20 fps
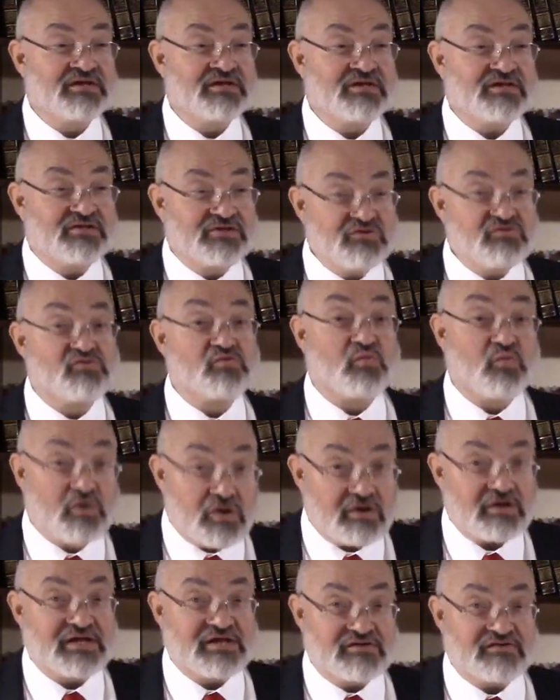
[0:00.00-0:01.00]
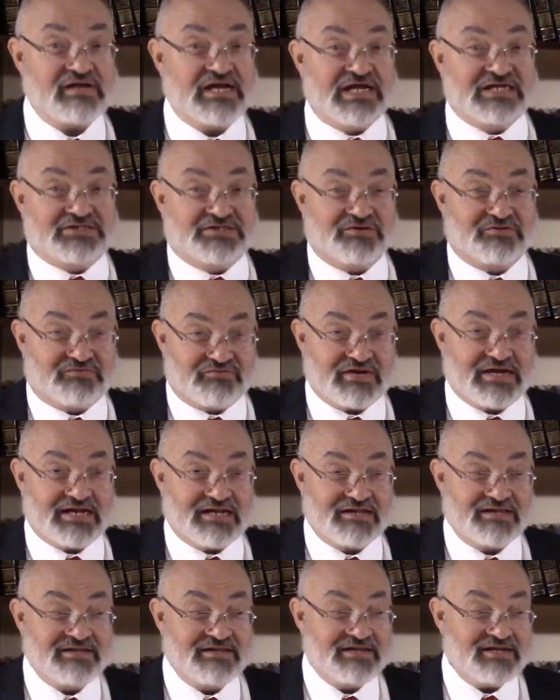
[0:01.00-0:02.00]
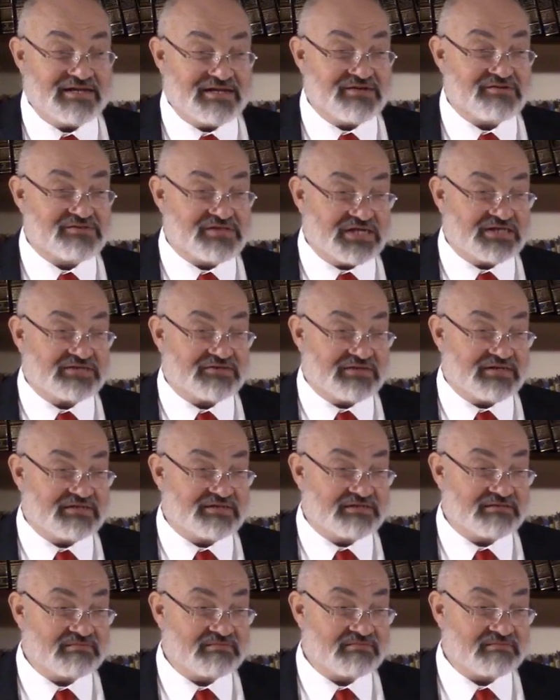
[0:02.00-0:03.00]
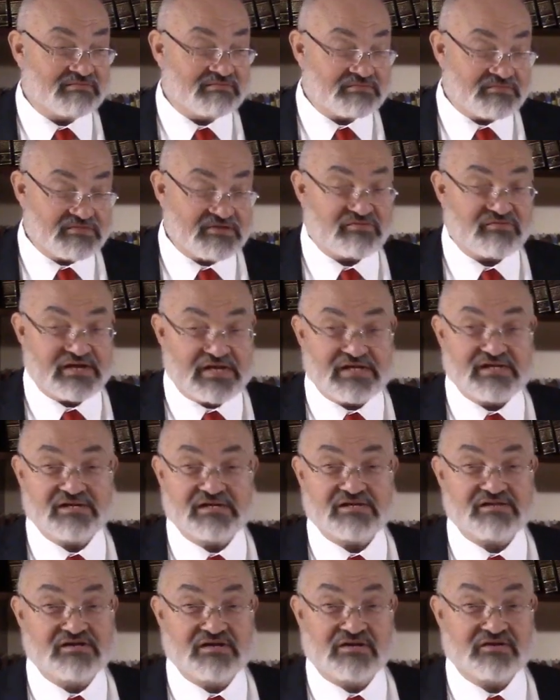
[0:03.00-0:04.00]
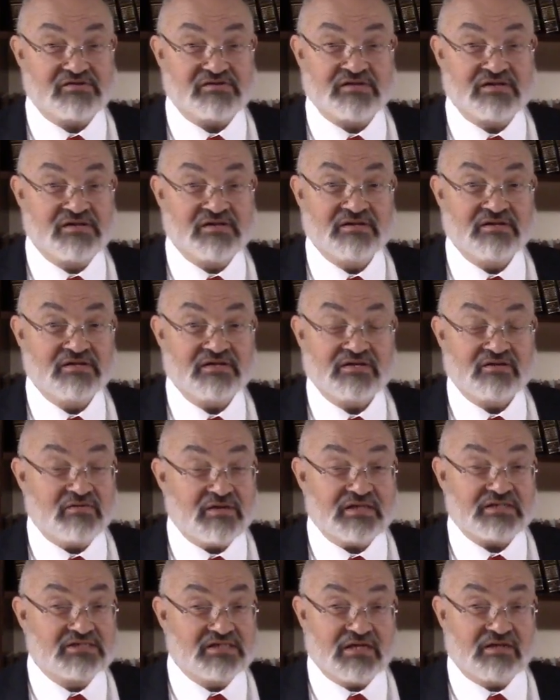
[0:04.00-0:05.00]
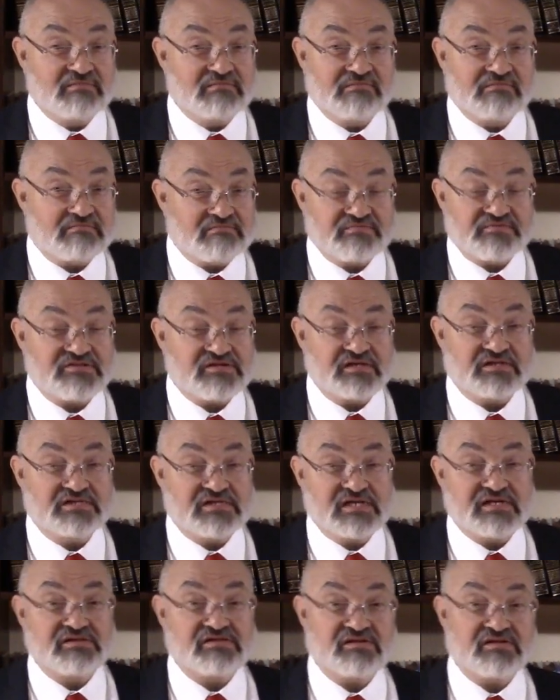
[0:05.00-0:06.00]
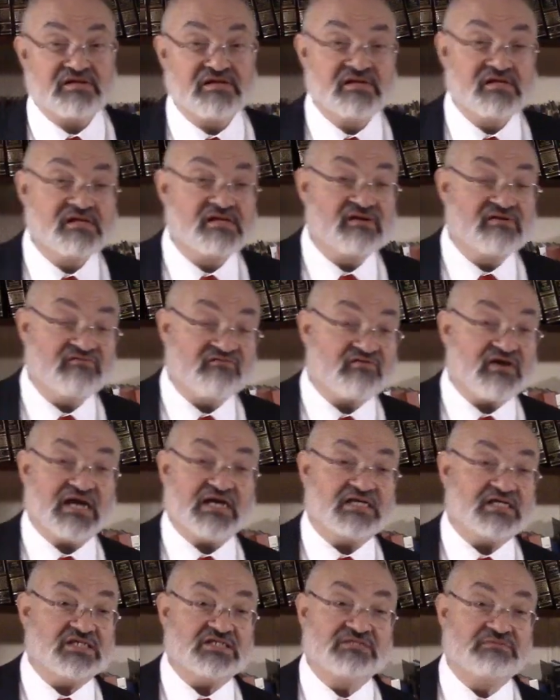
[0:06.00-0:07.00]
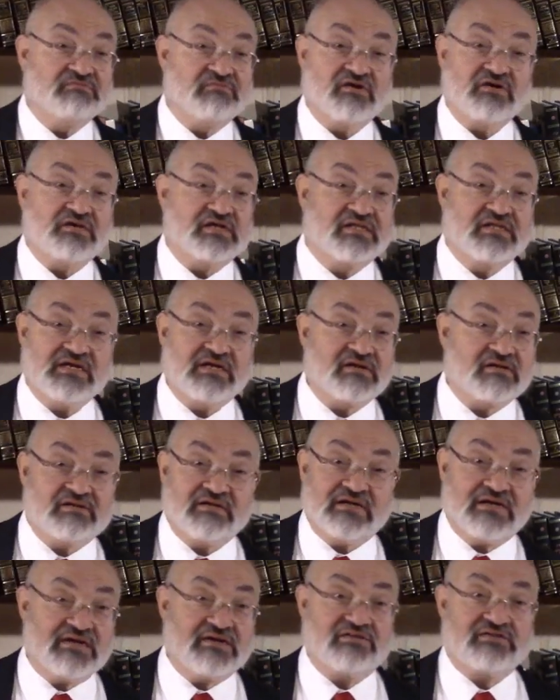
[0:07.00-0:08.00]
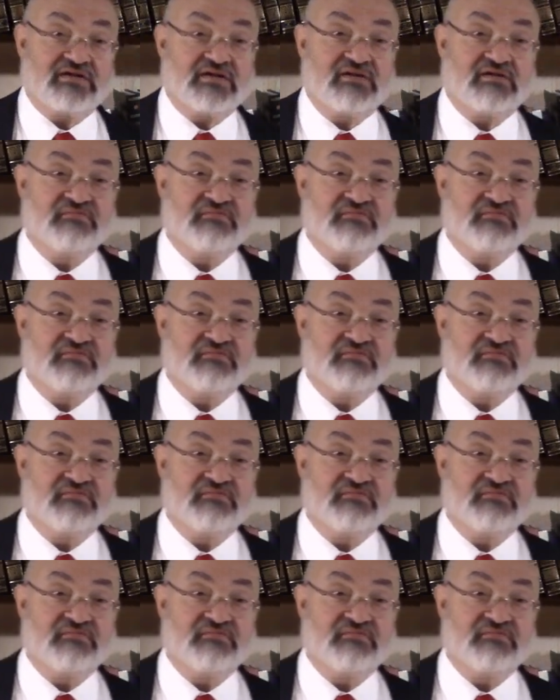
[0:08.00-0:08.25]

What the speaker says: The Jews were international trade in those centuries. The Radioites know this. There was no such thing as a Frankish mercantile class,